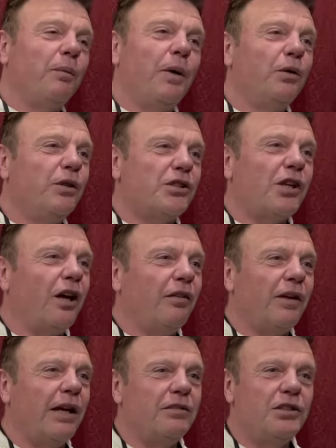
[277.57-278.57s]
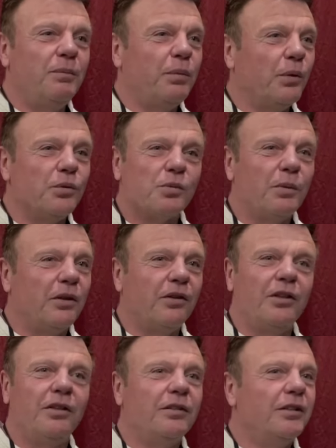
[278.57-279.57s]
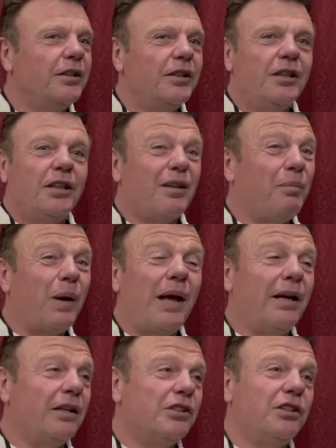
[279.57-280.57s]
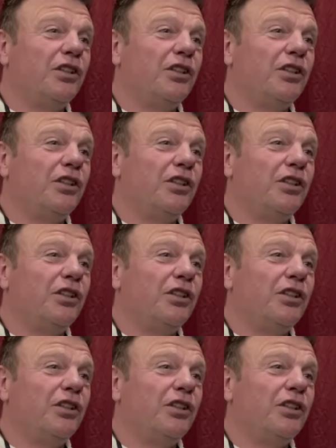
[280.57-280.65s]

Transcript: MODUS Live Lounge in Portsmouth, and the players.